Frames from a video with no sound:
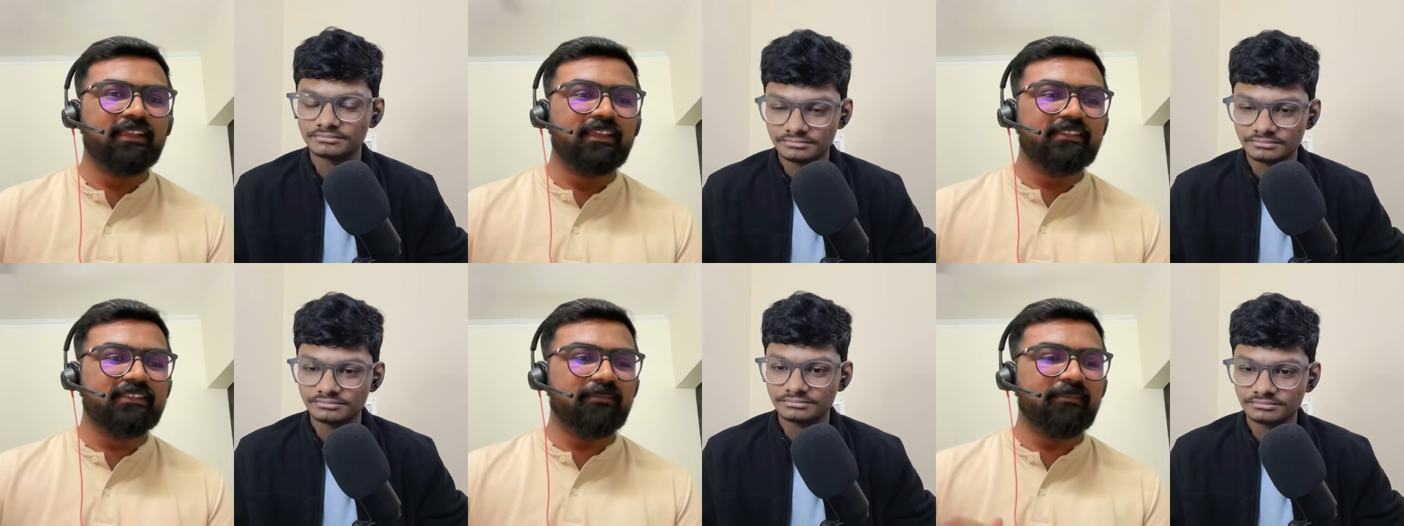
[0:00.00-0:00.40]

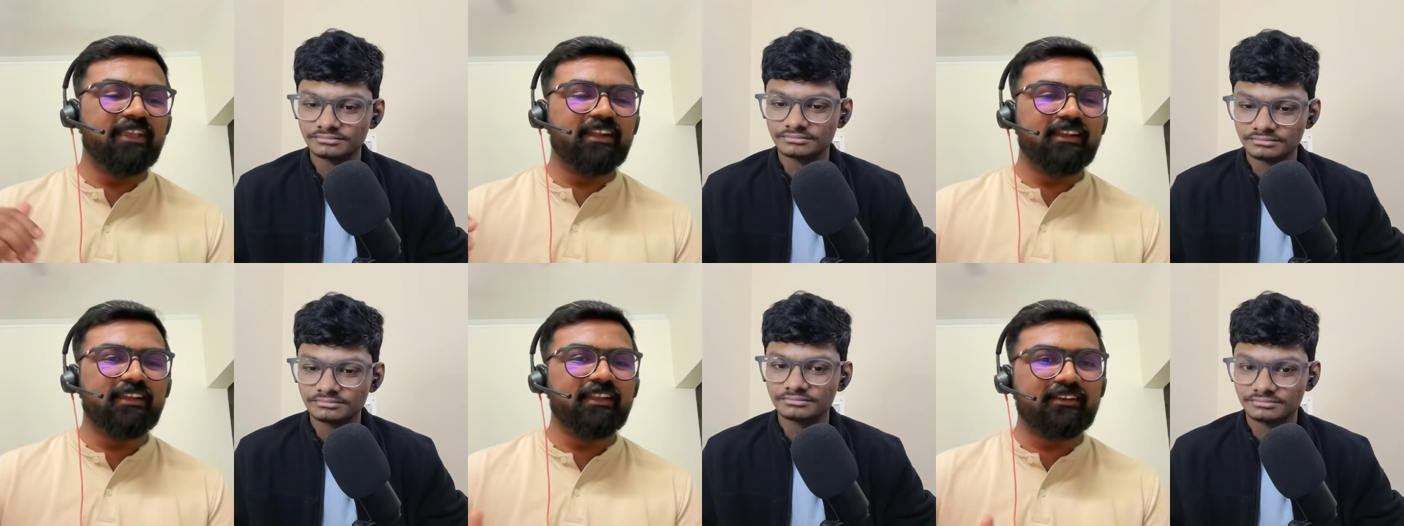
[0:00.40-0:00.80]

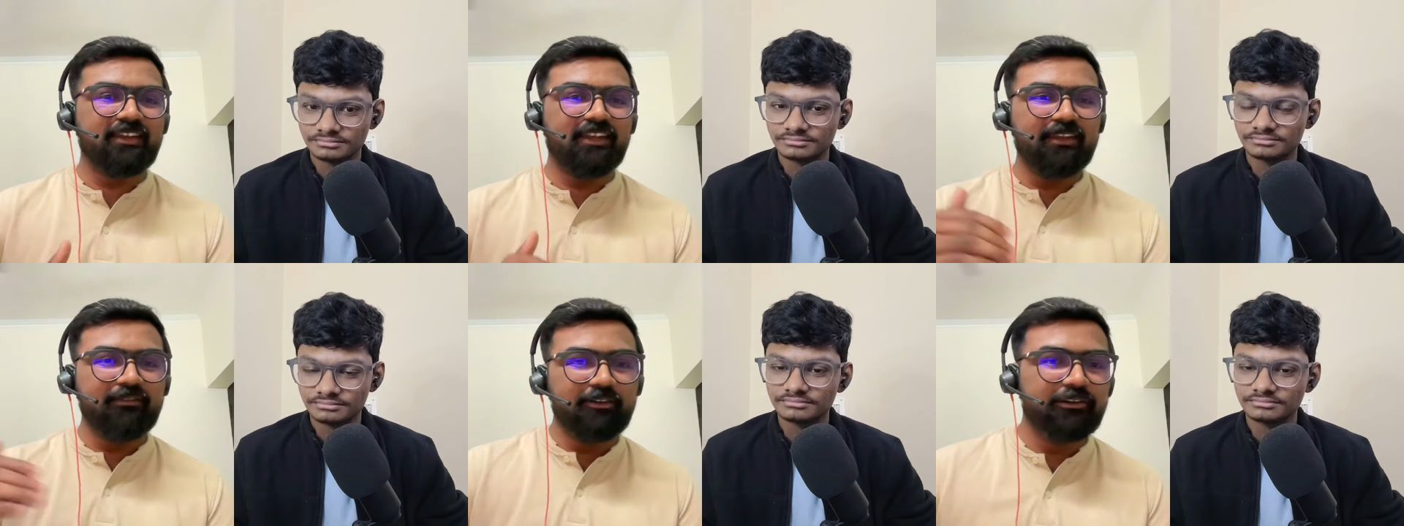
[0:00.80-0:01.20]

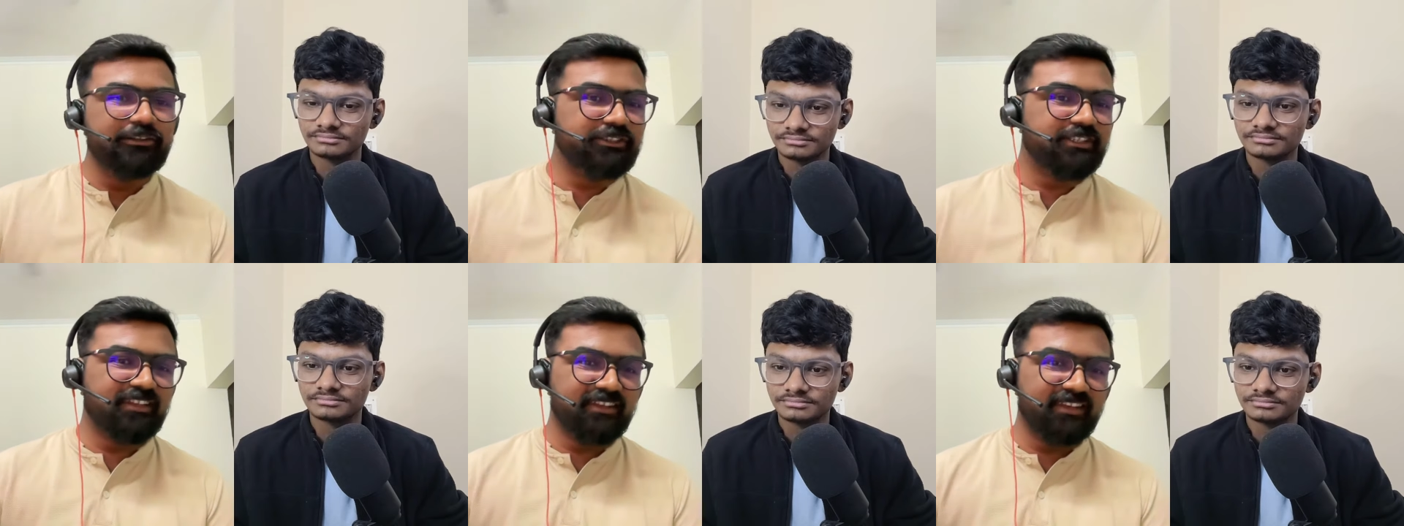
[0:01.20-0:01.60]
Speaker 1: semiconductor
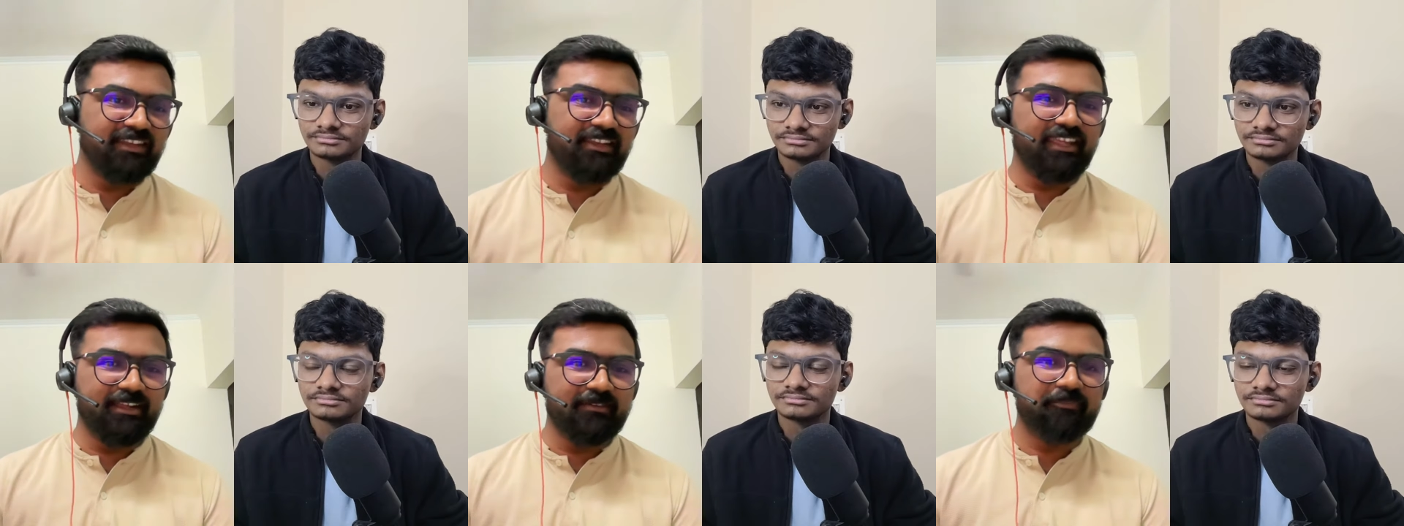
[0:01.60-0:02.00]
revolution in
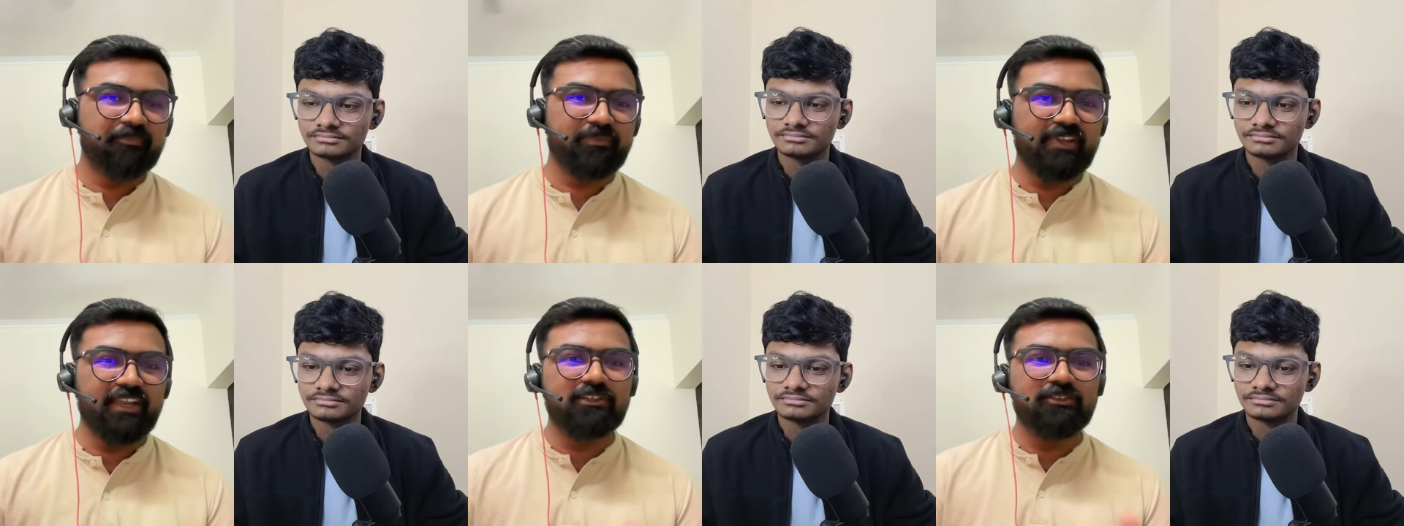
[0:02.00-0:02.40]
India,
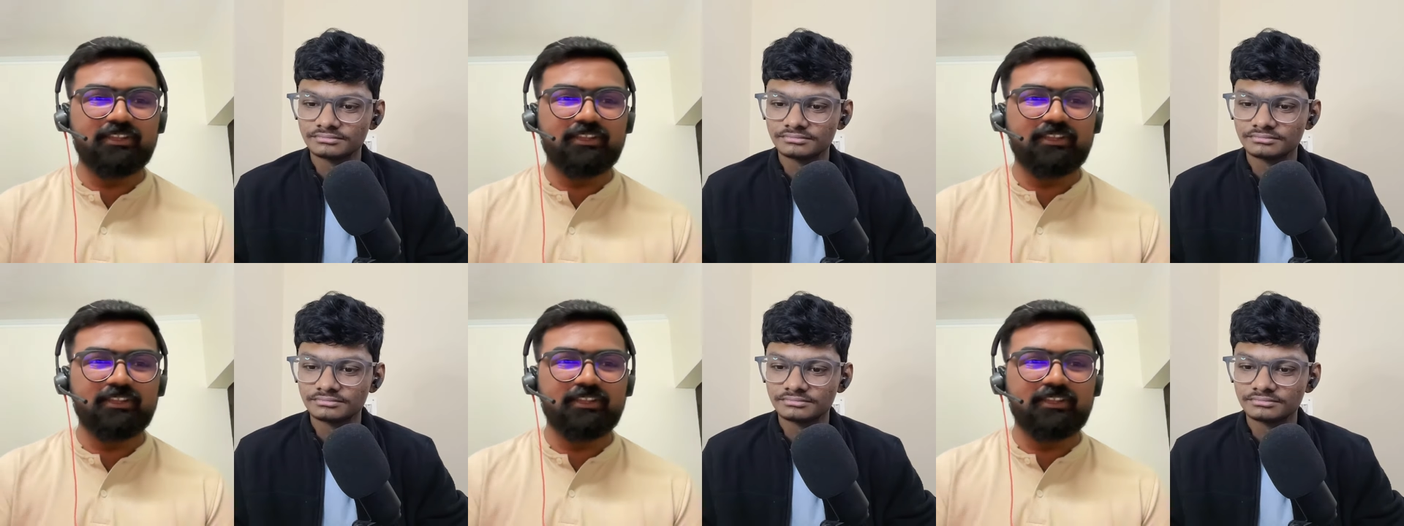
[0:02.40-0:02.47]
right?